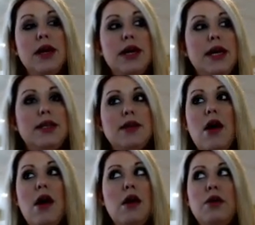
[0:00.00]
It's
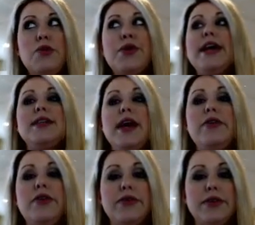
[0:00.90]
all
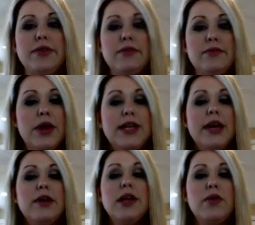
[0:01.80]
rectangles.
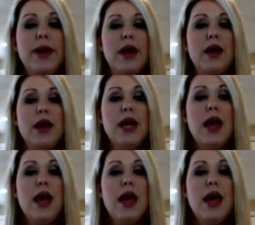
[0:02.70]
Rectangles everywhere.